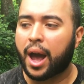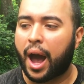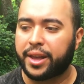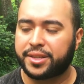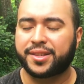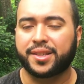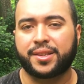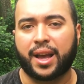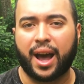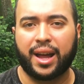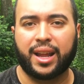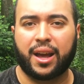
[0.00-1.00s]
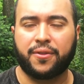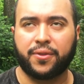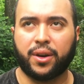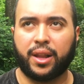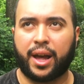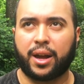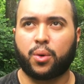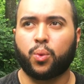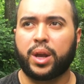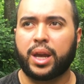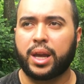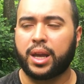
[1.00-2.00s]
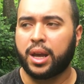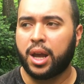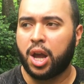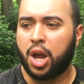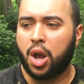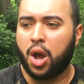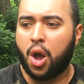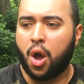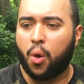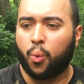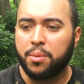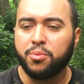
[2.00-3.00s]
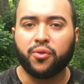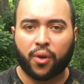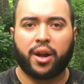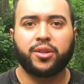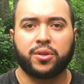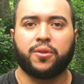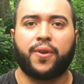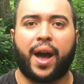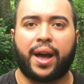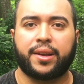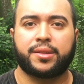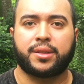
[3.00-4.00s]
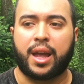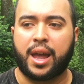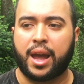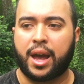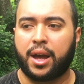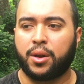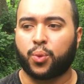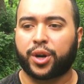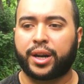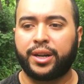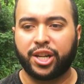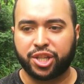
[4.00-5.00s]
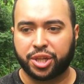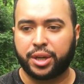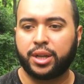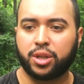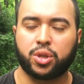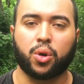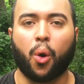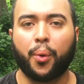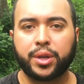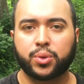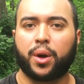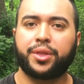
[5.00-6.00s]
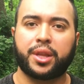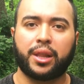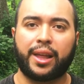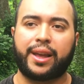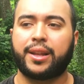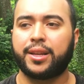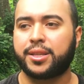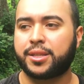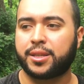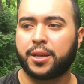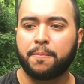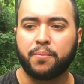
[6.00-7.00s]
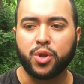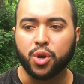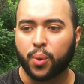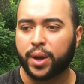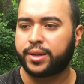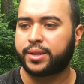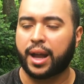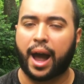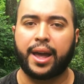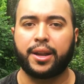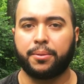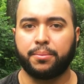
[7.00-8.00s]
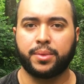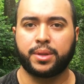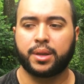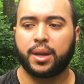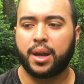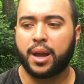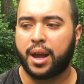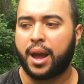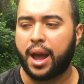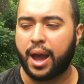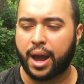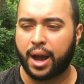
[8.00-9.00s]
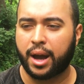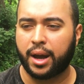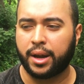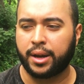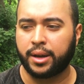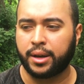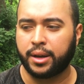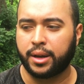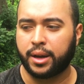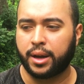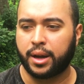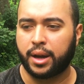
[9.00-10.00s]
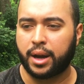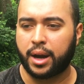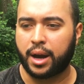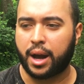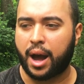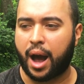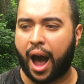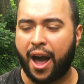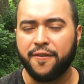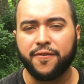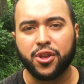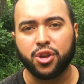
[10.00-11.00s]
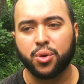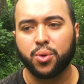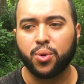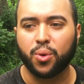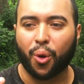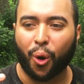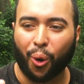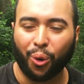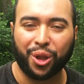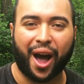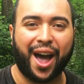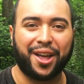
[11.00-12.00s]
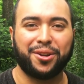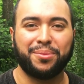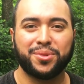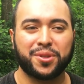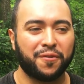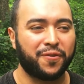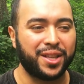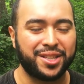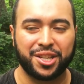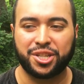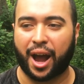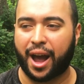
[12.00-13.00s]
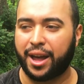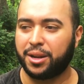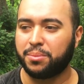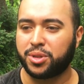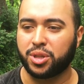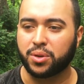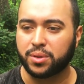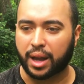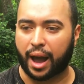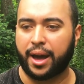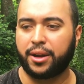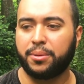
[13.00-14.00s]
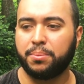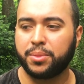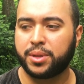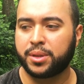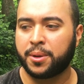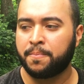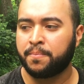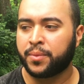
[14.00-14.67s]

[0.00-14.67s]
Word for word: As a society, I feel like we we move on too fast, and we're conditioned to always want the latest, newest items. And I view old items, vintage items, used items